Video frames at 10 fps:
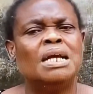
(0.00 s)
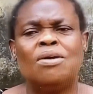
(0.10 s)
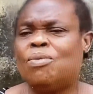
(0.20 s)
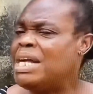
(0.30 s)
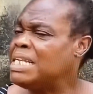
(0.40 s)

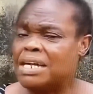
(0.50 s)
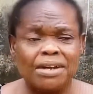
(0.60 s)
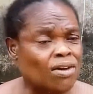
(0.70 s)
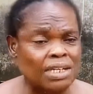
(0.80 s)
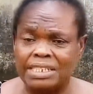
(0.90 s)
When they
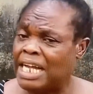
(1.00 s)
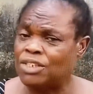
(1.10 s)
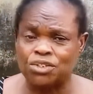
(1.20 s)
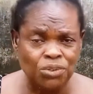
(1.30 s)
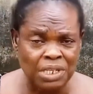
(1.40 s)
reconciled,
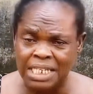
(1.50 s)
truly,